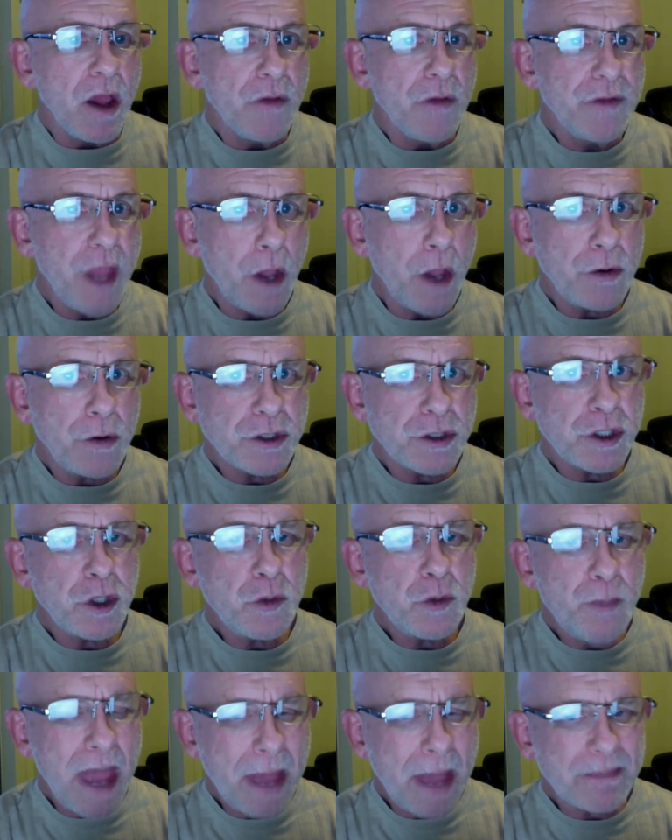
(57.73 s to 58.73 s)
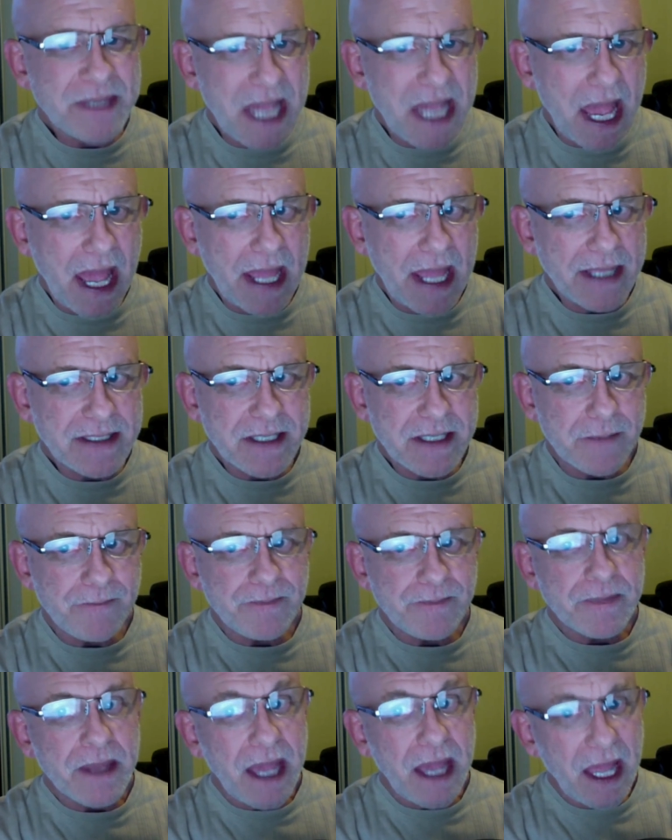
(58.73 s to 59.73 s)
those two peptides
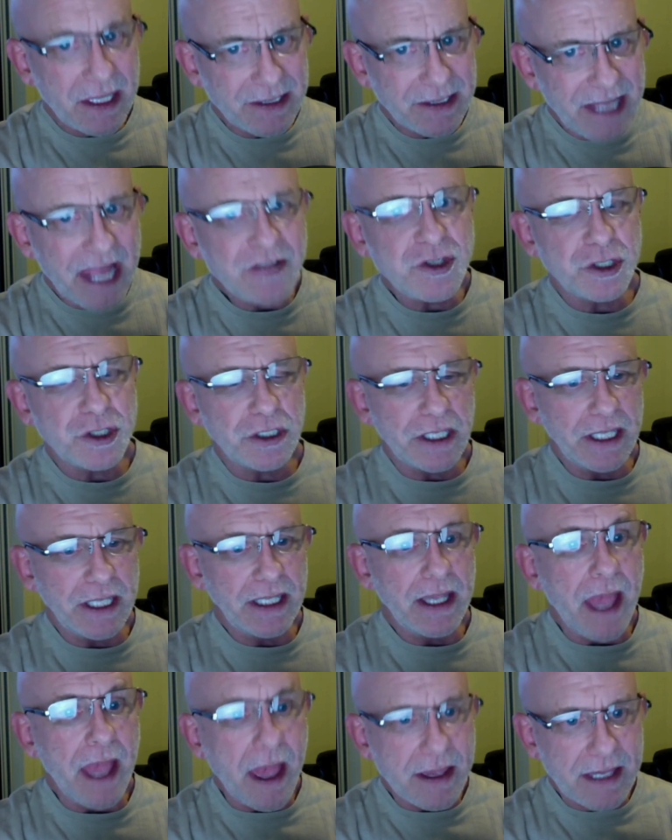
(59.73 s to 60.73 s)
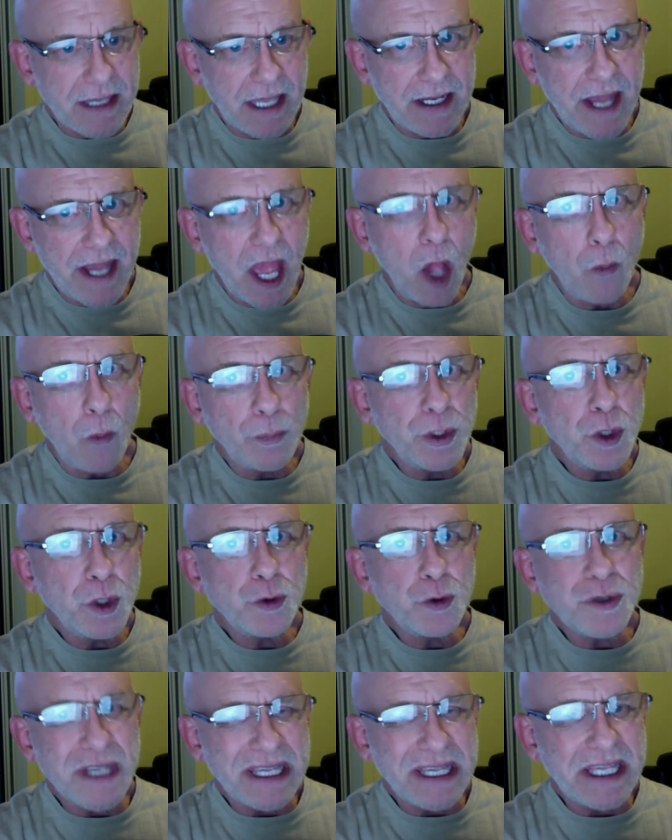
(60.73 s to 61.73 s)
allegedly can help
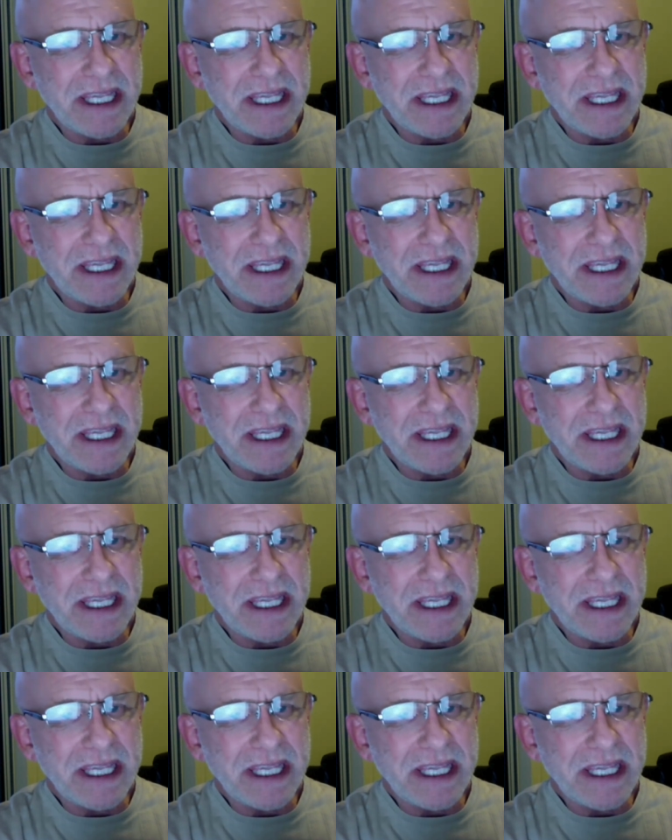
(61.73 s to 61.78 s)
you to